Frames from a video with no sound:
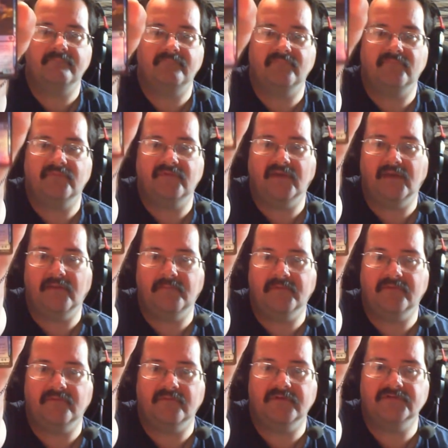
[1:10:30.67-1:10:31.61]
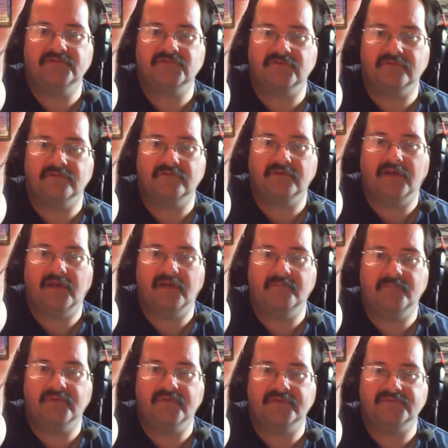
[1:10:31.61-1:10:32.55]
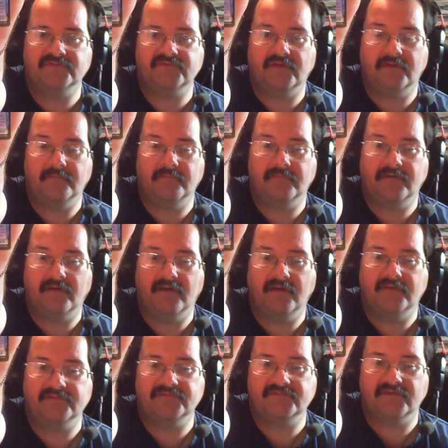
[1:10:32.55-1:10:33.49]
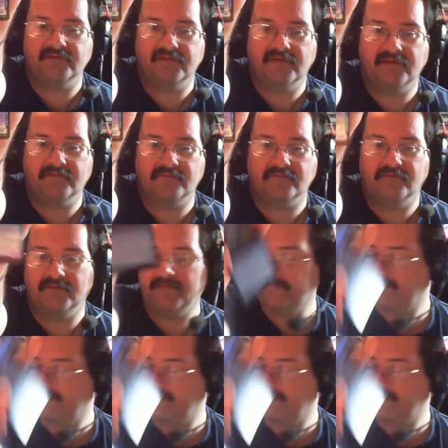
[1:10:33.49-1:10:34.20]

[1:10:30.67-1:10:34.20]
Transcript: tap a creature and put a stun counter on it.